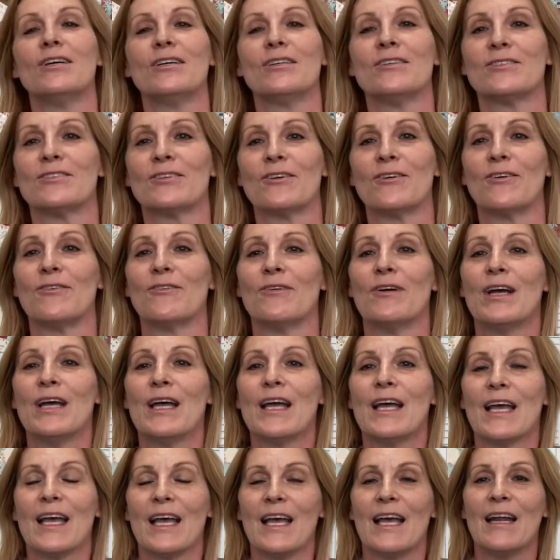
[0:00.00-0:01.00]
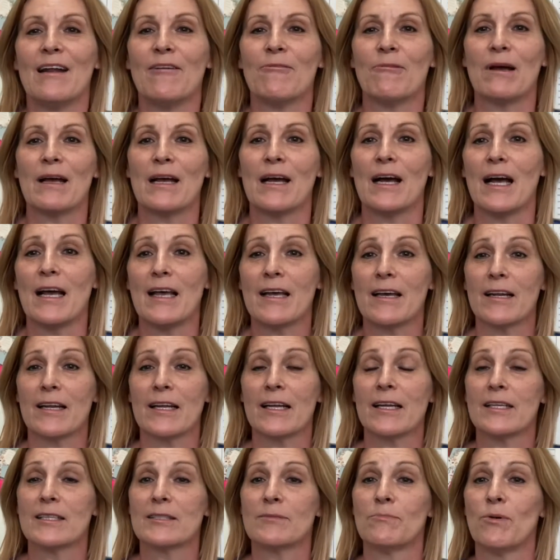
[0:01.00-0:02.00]
So anyway, I got to
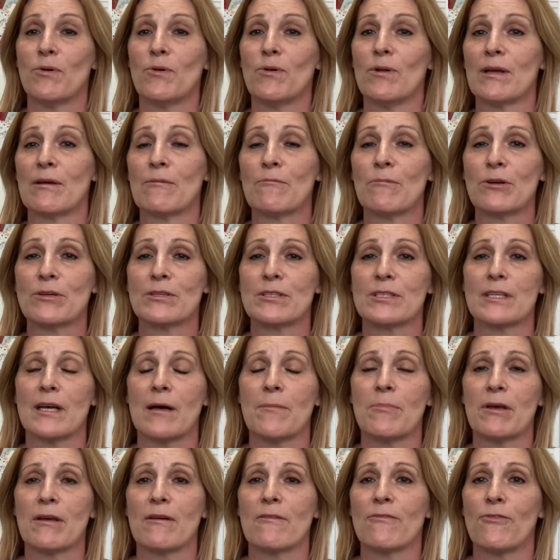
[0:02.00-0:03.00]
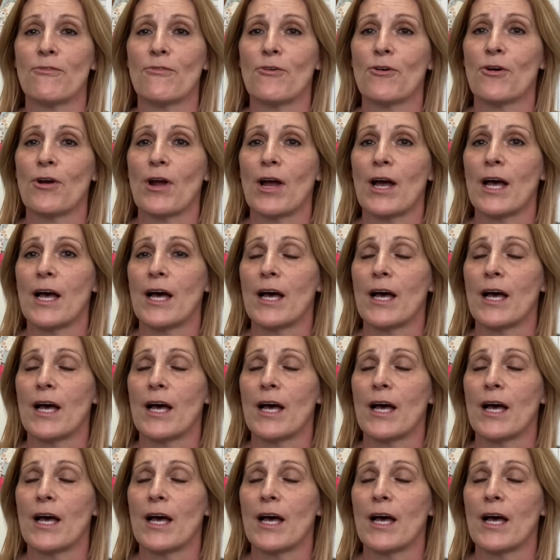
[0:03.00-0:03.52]
get to bowling. We're subbing for